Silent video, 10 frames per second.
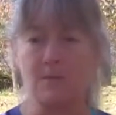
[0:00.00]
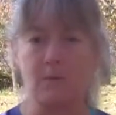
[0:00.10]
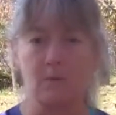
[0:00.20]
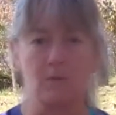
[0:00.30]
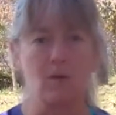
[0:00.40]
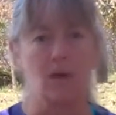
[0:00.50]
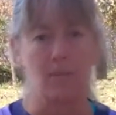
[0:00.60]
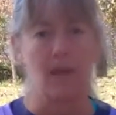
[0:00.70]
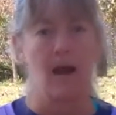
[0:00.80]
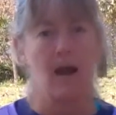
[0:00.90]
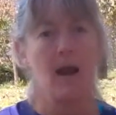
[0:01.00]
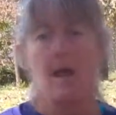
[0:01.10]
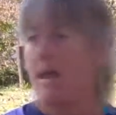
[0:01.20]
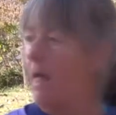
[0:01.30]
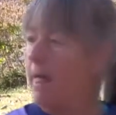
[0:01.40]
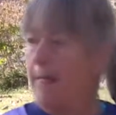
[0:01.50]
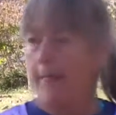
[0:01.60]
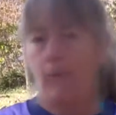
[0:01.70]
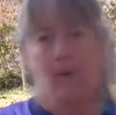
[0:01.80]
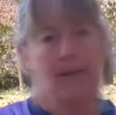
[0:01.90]
which we'll talk about
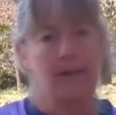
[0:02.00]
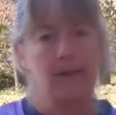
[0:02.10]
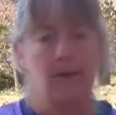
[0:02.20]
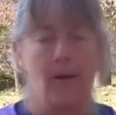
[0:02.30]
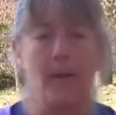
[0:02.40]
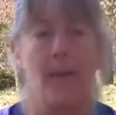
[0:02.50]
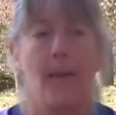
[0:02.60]
way later on.